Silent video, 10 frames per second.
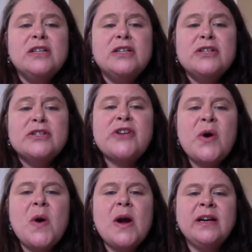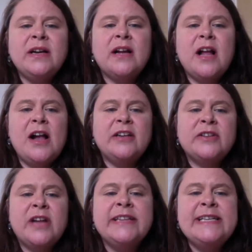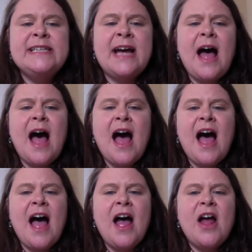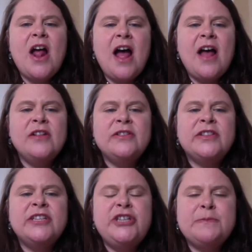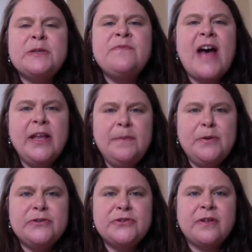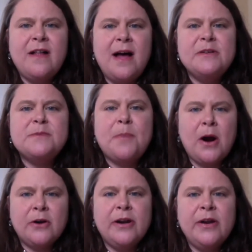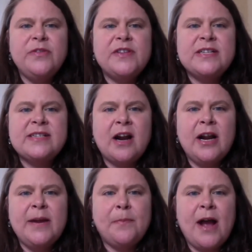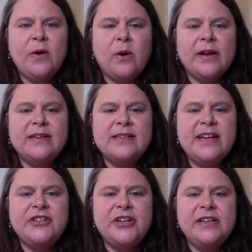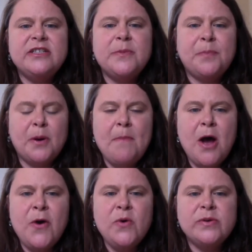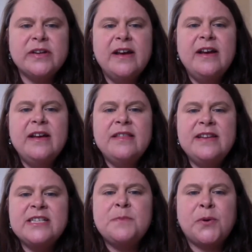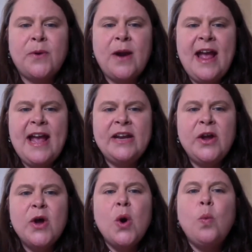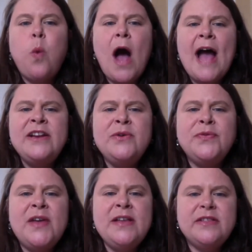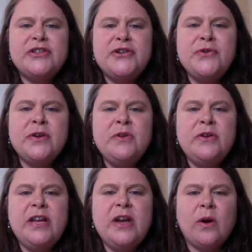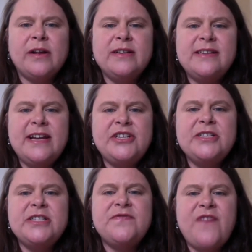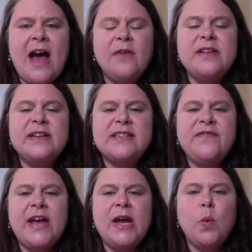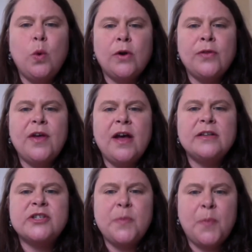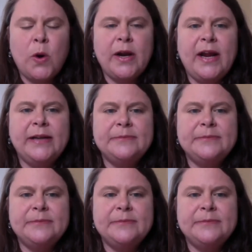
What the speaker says: So, Linda, the Gypsum Valley Booster Club is partnering with the Asteria Pride organization to promote this parade. Why do you think the two community organizations found this event worth supporting?